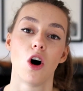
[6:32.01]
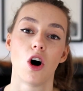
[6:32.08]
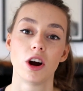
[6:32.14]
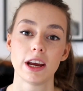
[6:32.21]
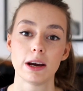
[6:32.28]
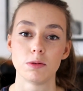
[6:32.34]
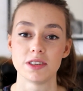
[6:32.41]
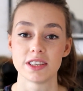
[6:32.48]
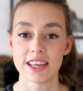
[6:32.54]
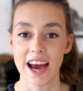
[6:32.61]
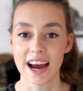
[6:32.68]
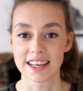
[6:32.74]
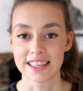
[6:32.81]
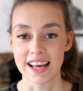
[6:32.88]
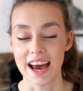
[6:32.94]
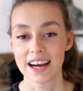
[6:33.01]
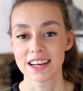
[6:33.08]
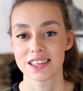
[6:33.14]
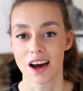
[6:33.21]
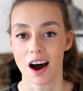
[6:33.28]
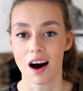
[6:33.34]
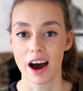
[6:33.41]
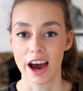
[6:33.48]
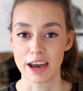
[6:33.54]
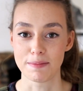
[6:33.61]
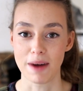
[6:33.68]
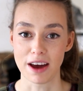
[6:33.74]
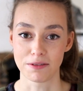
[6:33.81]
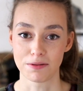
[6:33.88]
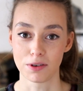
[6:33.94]
On it was the XX, Haim,
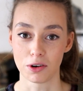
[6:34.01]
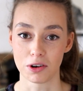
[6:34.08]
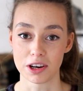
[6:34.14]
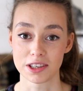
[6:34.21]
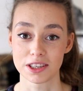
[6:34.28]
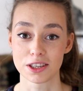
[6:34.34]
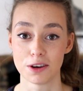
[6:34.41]
and Florence.